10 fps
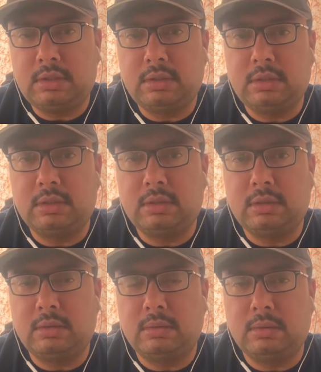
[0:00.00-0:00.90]
is
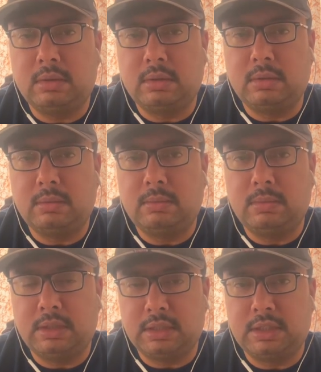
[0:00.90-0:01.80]

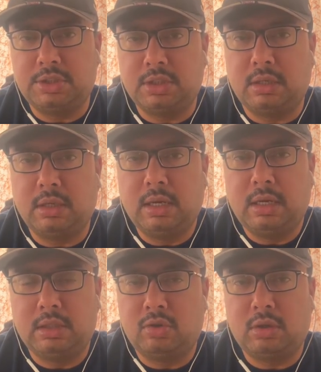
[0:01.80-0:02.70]
essential.
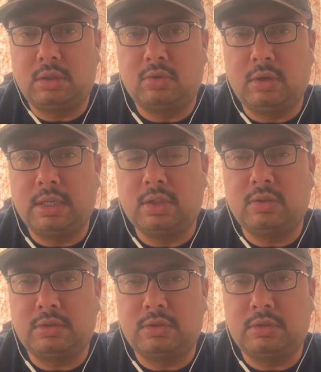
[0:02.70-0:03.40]
It's not 20 years of